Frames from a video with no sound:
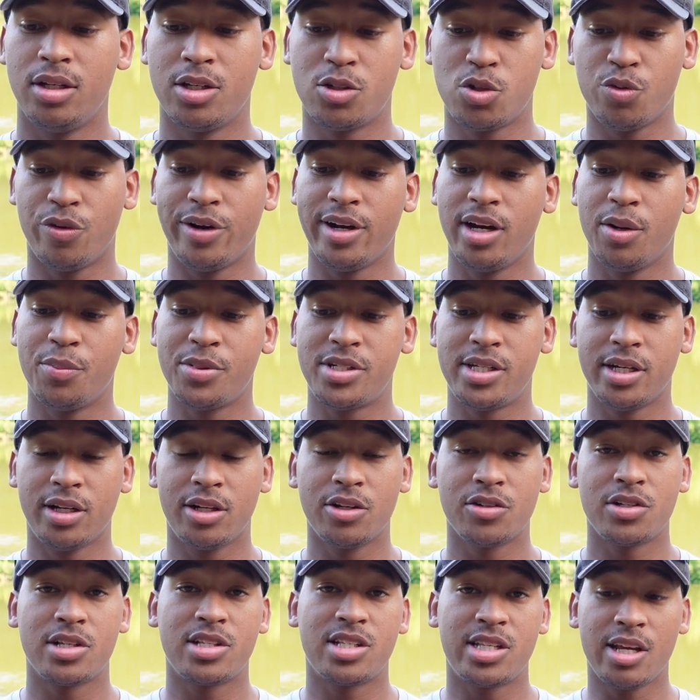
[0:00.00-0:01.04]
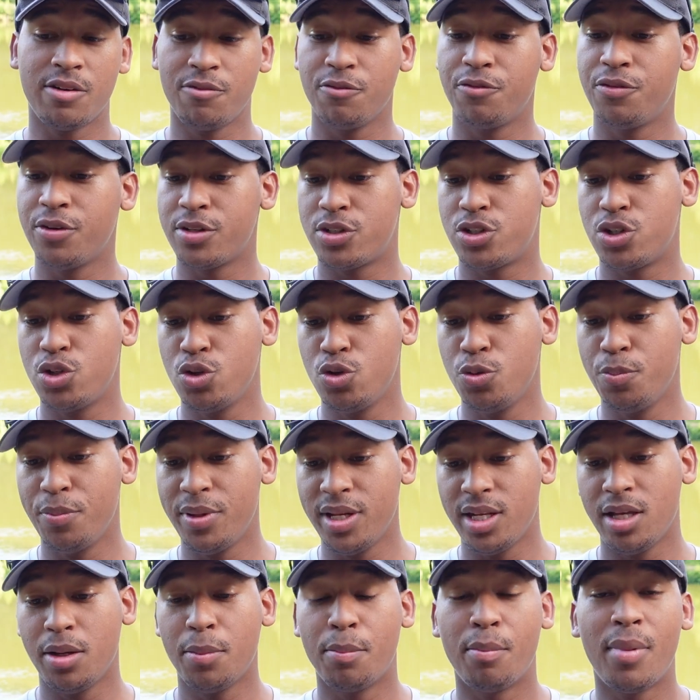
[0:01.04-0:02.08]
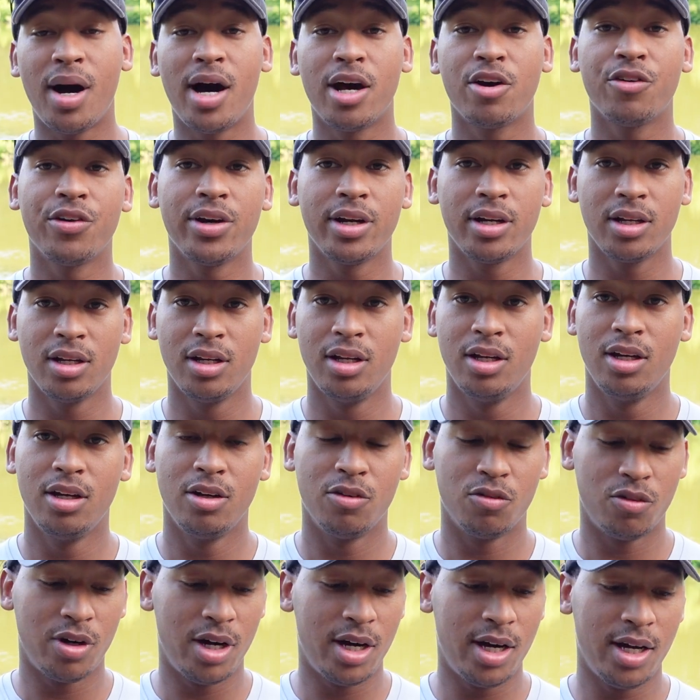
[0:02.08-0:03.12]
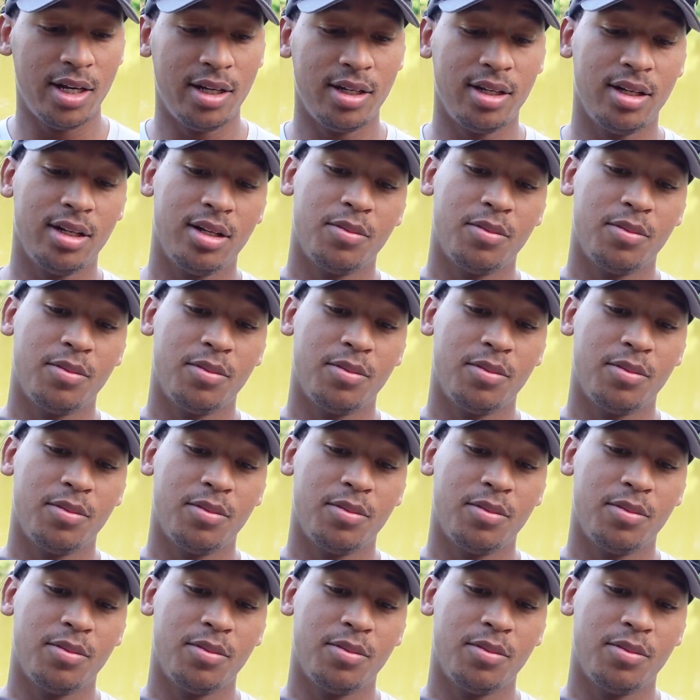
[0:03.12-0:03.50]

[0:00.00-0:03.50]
This one right here in particular is a 7'2" medium moderate rod.